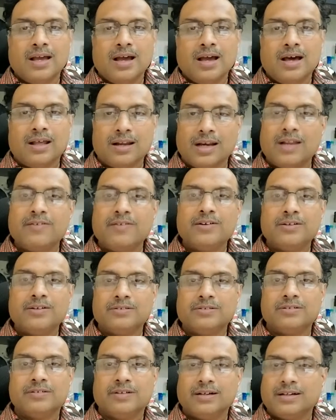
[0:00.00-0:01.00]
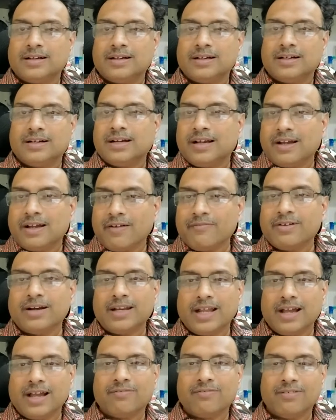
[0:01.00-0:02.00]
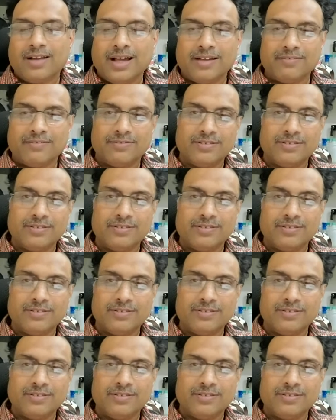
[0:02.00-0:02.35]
relevant to your everyday of life.